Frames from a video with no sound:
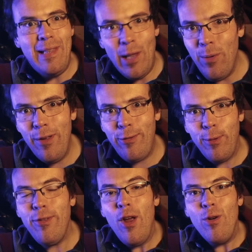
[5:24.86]
Lewis
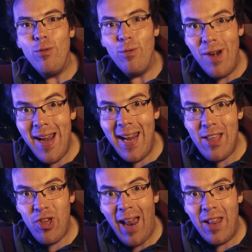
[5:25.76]
was really
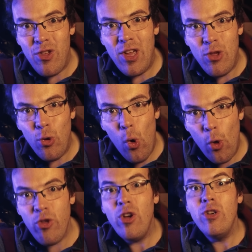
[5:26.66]
challenging
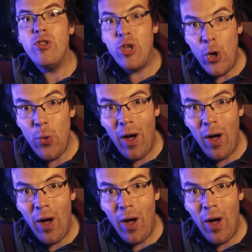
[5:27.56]
George too